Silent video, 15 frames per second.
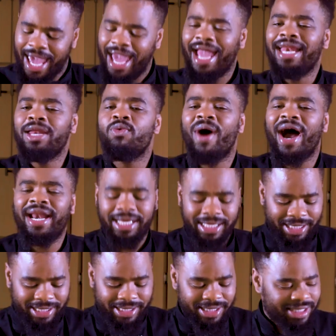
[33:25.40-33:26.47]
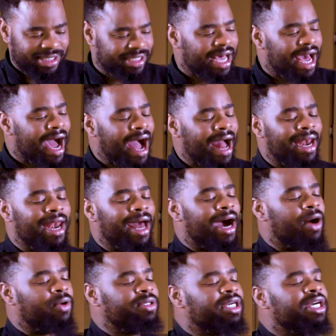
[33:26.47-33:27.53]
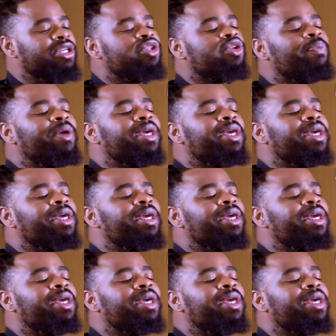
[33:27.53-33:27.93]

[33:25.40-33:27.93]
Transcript: Anyone is allowed to be